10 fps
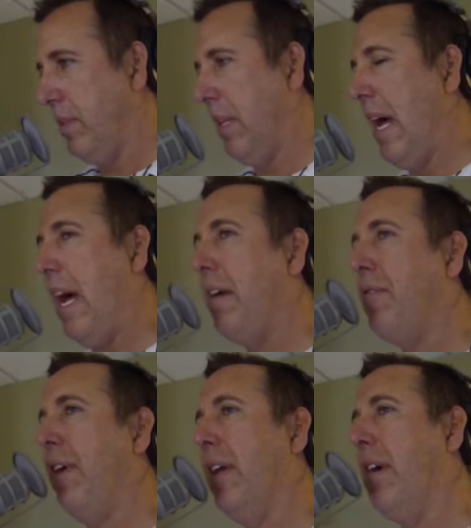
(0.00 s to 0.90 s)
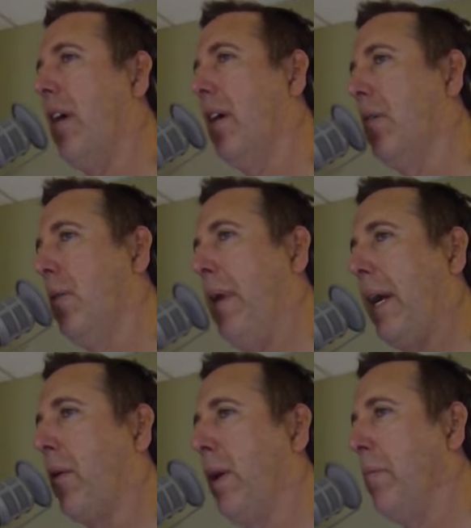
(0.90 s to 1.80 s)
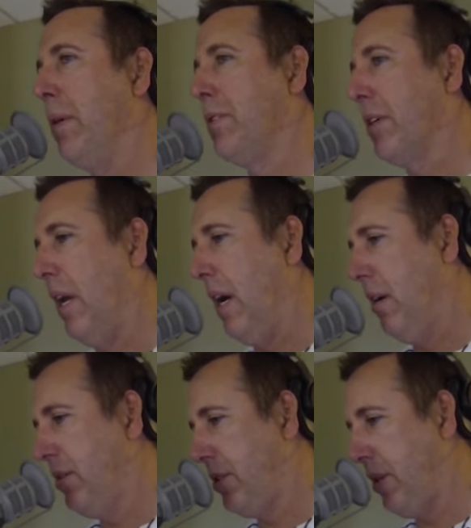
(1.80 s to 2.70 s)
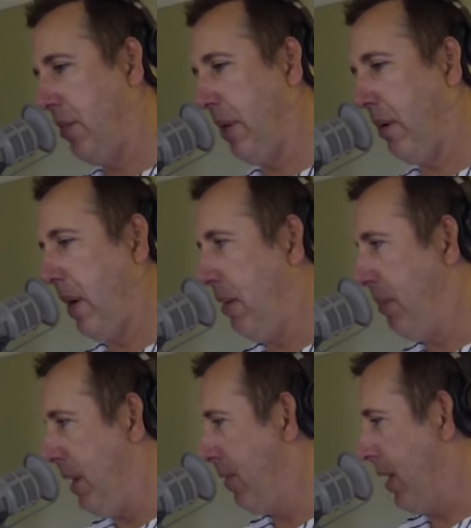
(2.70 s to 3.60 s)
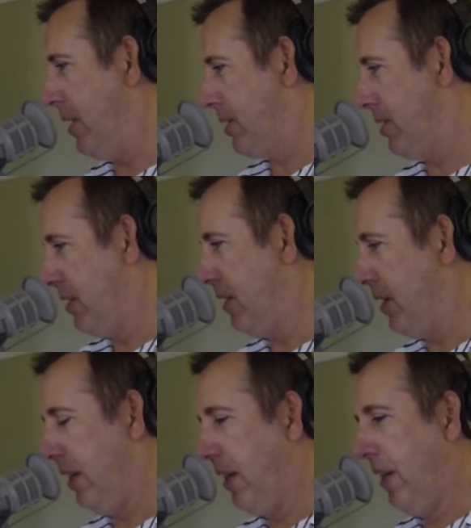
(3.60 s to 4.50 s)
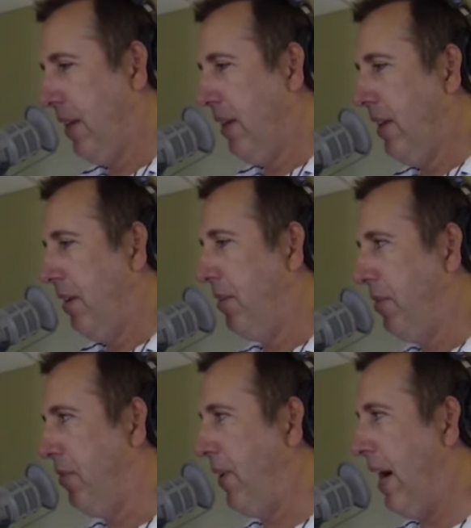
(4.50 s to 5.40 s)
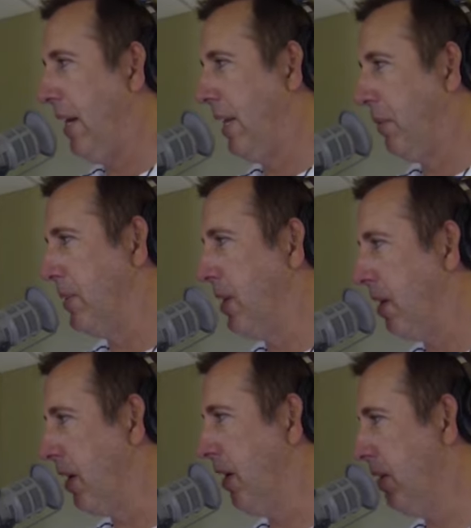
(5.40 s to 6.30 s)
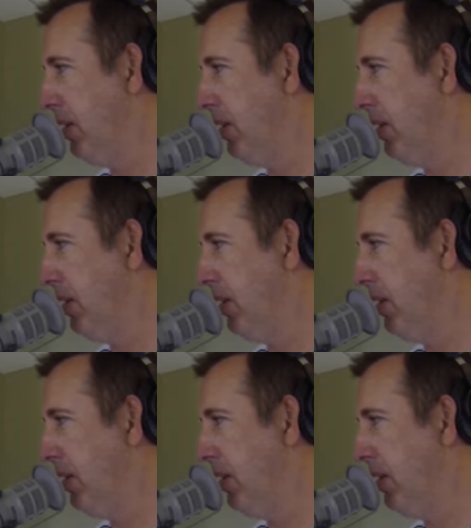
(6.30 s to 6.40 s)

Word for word: Live in our Rebecca Creek Music Lounge, our buddy Ryan Beaver has. Woo-hoo! finally returned.